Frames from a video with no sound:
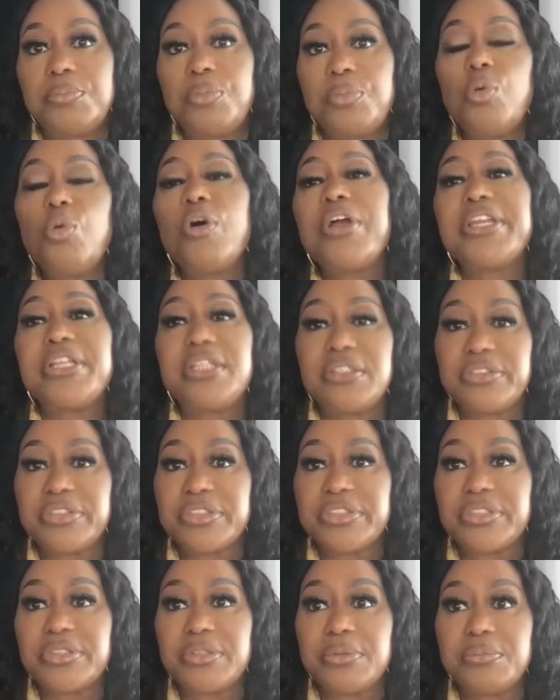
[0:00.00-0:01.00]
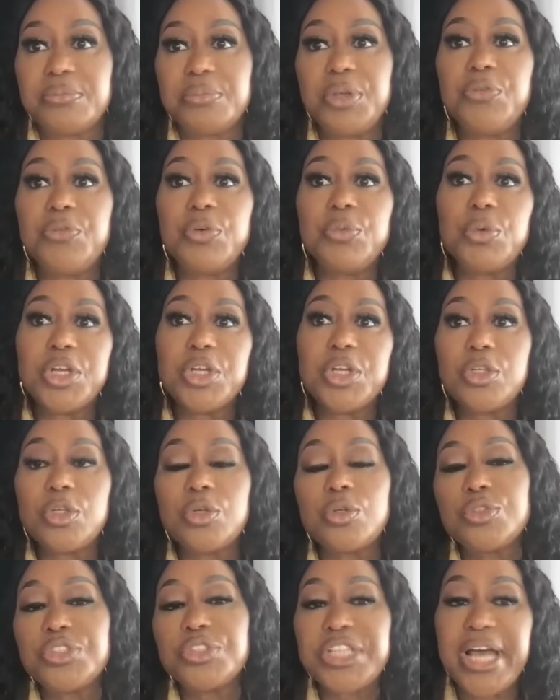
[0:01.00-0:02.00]
points before we
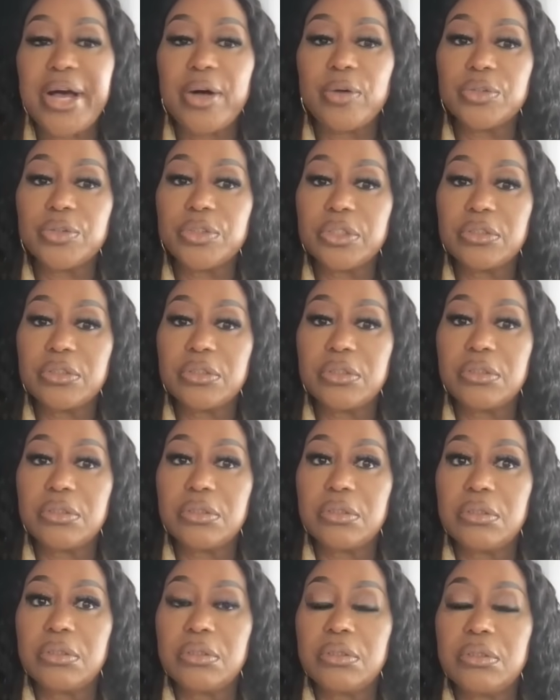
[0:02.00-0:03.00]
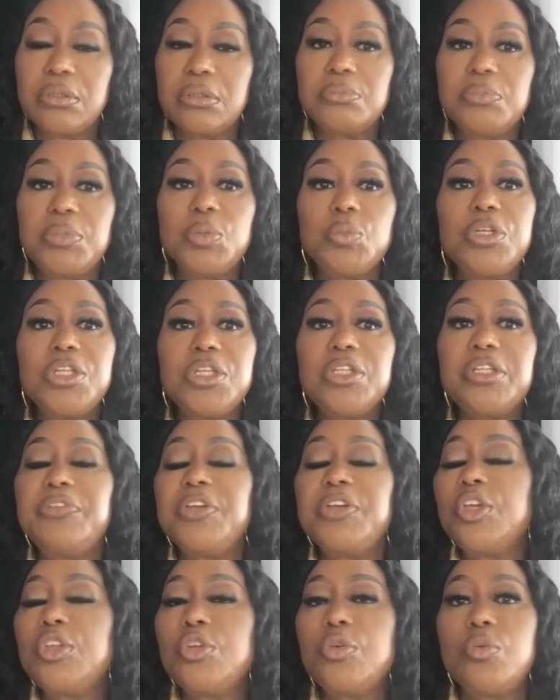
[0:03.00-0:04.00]
close out. But we're
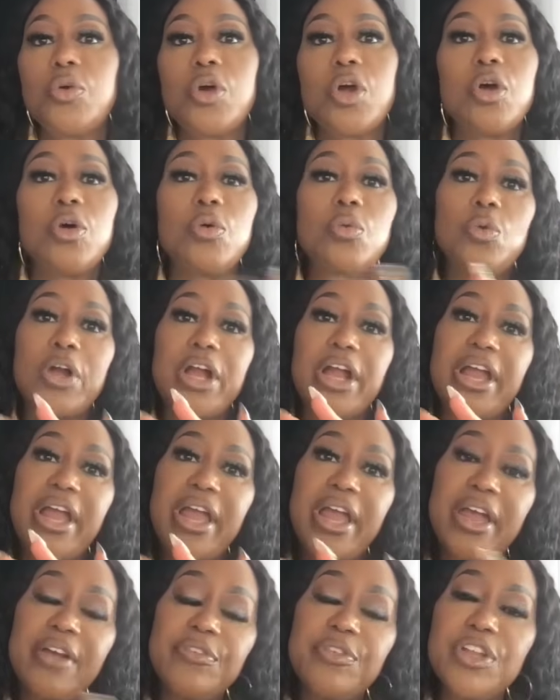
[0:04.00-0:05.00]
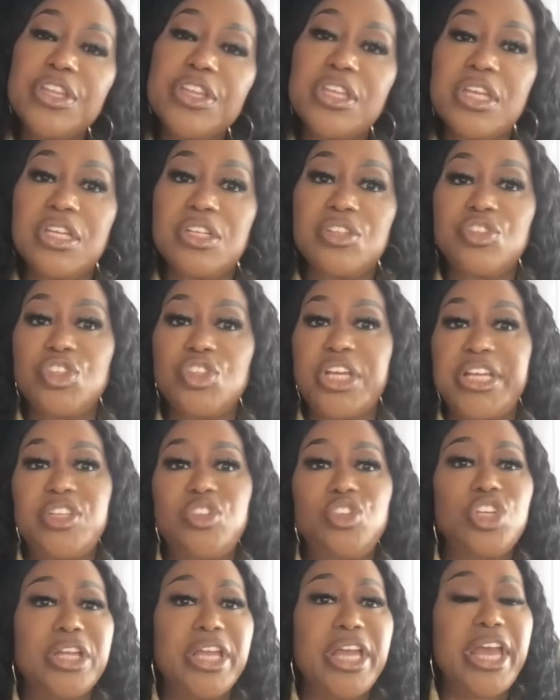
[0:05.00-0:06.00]
living in a world where everything is
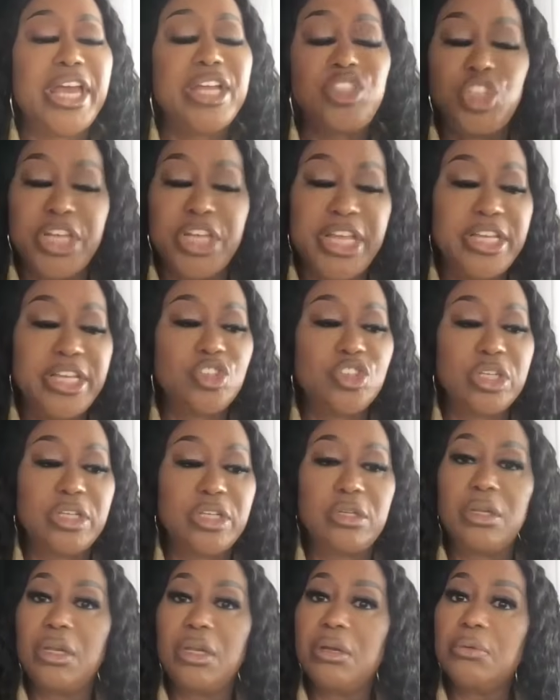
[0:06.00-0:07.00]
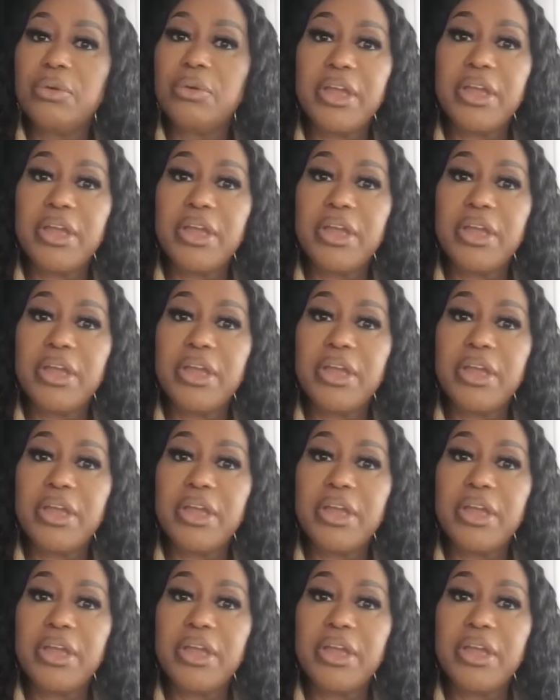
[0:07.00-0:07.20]
changing. Education. We